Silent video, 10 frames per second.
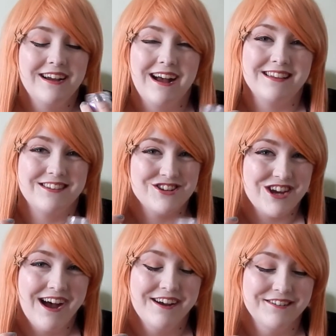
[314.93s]
as a
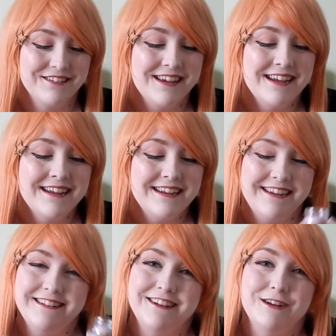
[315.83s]
child,
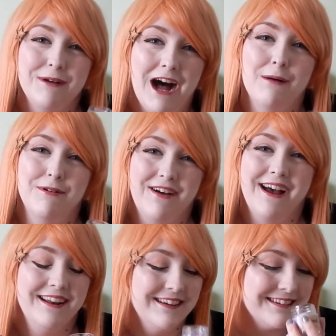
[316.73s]
eating Parma
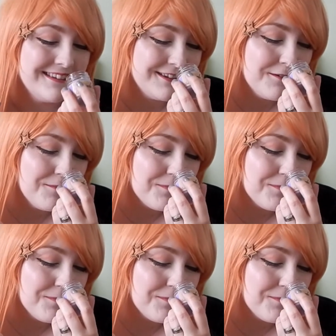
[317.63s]
violets,